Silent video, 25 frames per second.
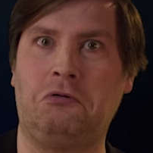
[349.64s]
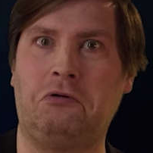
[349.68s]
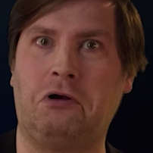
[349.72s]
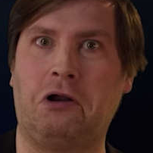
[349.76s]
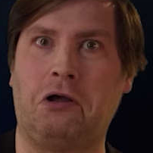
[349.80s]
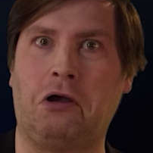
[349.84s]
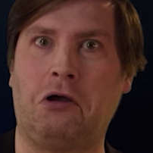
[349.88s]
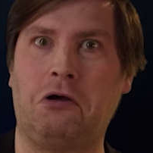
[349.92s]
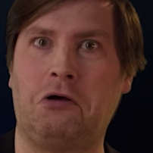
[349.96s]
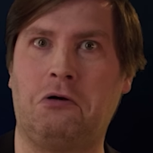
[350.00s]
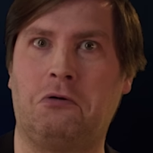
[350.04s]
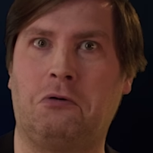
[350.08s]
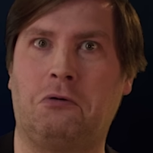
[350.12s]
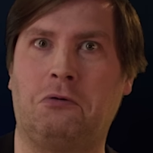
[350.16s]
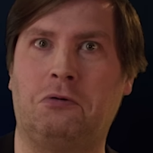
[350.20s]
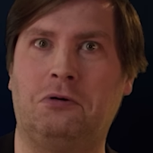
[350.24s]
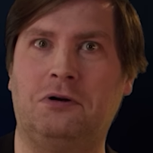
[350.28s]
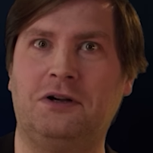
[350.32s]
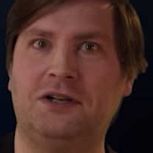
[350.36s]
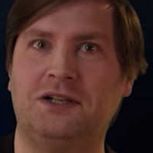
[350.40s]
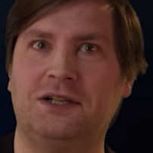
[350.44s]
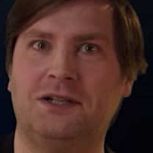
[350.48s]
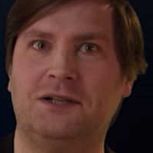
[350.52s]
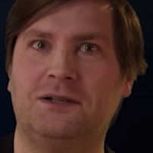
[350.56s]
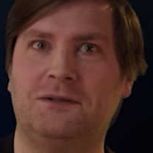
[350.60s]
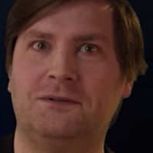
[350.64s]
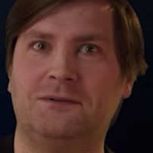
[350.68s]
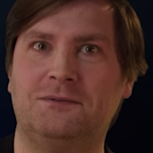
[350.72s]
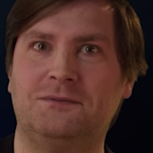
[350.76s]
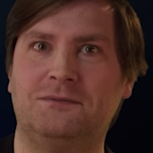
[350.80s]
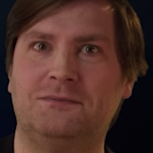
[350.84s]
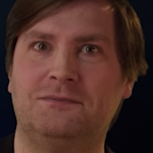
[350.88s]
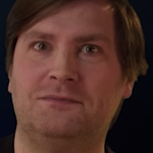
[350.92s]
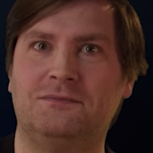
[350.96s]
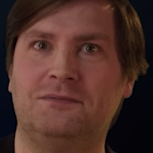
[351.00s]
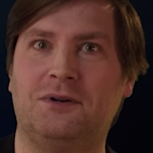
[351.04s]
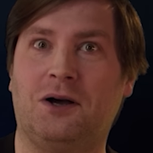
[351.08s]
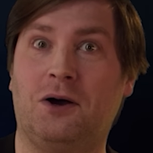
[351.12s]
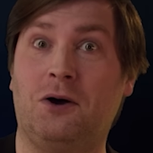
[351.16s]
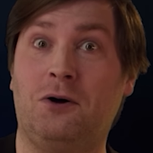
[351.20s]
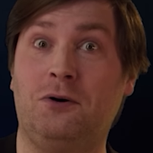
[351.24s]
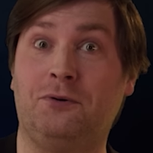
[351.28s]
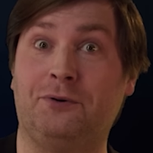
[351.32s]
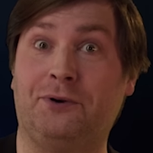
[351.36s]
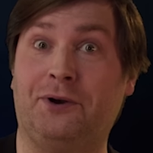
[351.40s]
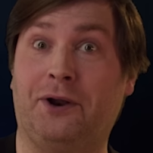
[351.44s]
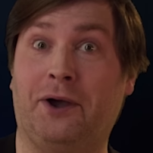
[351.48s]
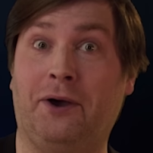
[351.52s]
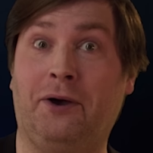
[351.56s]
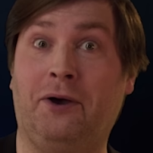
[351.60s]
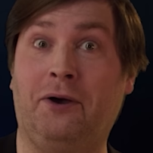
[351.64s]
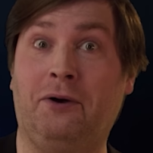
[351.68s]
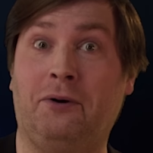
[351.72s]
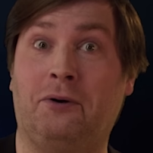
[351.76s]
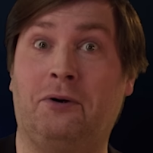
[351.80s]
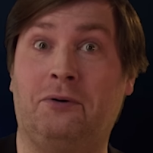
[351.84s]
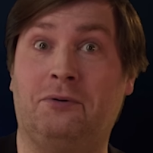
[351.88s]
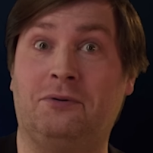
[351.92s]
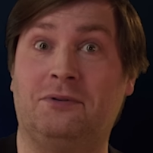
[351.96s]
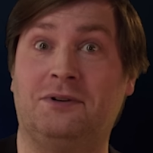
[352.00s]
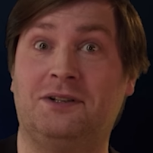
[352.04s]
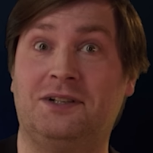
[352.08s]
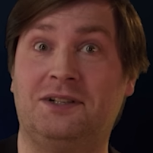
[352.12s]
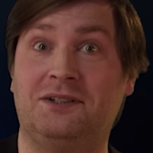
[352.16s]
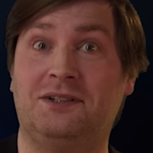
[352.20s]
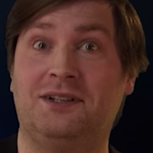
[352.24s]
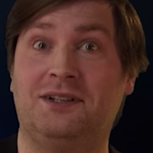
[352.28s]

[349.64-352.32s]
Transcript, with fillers: Oh no. Oh, no.